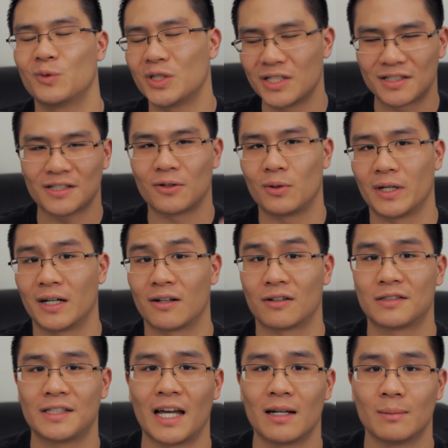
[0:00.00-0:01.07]
which is totally
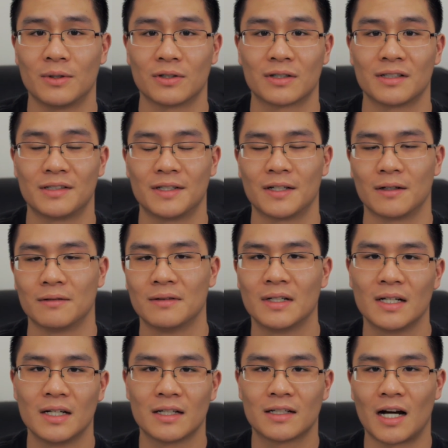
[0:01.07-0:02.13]
understandable because, you know,
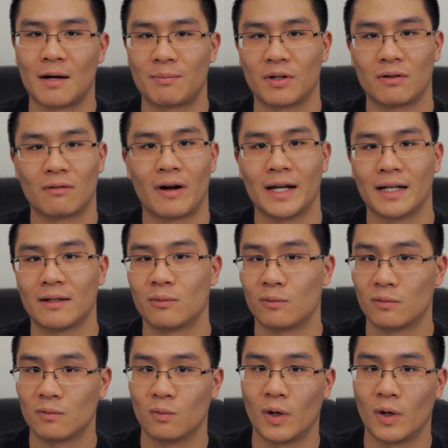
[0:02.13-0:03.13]
copyright and